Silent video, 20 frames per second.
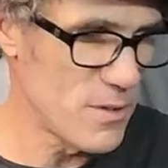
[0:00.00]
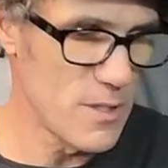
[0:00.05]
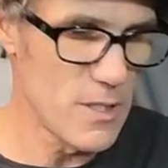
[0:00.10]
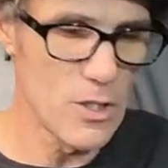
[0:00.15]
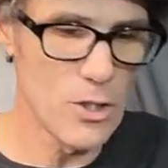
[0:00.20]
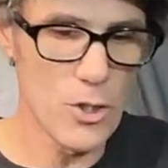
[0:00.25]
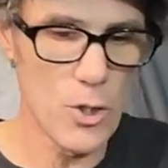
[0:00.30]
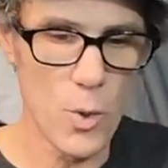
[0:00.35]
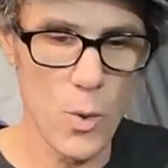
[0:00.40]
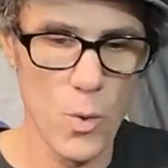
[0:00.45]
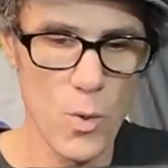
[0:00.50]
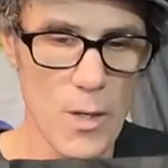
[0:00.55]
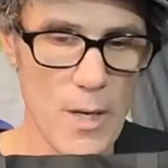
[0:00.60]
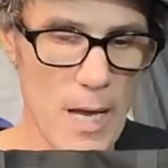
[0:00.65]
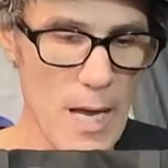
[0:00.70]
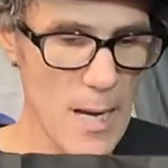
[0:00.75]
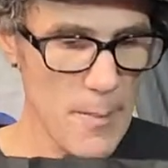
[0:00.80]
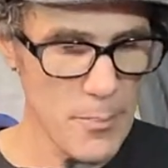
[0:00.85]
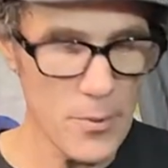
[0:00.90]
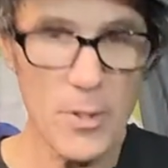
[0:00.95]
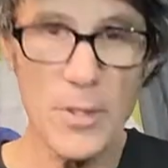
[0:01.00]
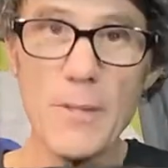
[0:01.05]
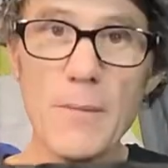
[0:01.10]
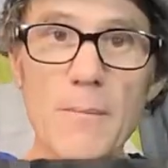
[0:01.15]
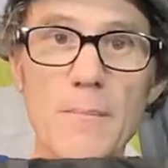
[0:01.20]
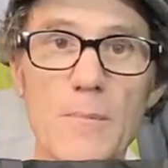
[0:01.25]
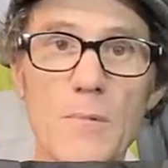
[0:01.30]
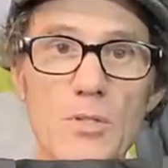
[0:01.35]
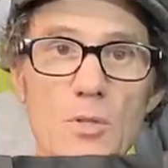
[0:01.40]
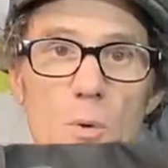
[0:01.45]
decor apron.
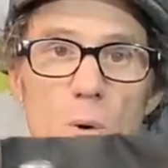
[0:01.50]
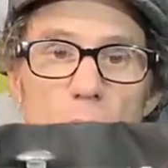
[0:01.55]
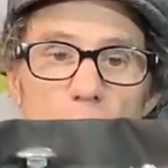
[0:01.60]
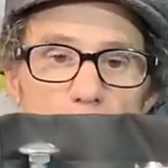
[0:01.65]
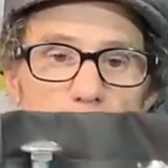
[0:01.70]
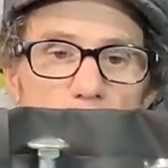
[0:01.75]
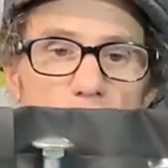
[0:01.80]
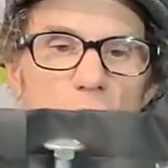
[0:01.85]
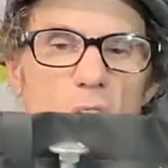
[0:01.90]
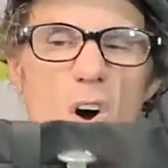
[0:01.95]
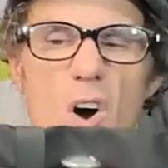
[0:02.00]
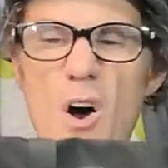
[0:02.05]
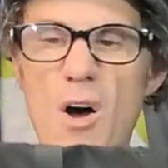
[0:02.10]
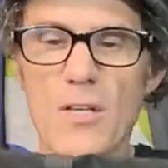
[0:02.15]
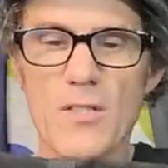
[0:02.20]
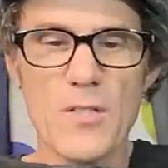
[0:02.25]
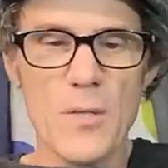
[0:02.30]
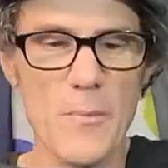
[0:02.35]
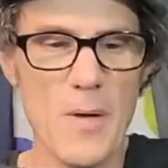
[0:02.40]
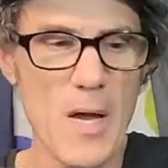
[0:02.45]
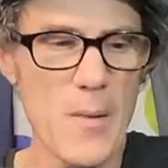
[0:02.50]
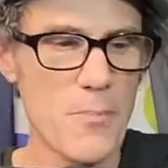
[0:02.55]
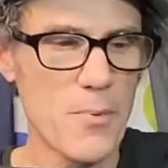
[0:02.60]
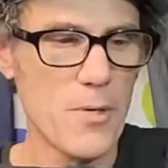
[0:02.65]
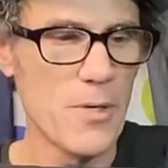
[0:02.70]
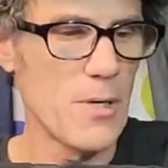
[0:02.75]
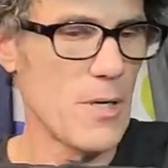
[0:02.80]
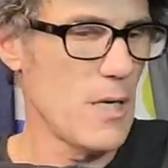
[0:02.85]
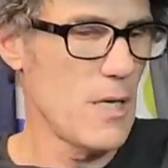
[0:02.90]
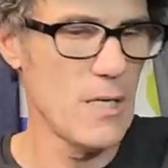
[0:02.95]
So it's an awesome
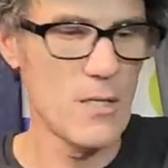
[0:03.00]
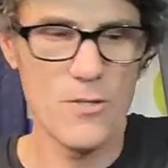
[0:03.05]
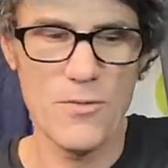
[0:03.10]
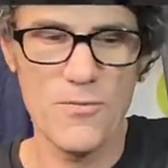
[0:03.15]
apron. It's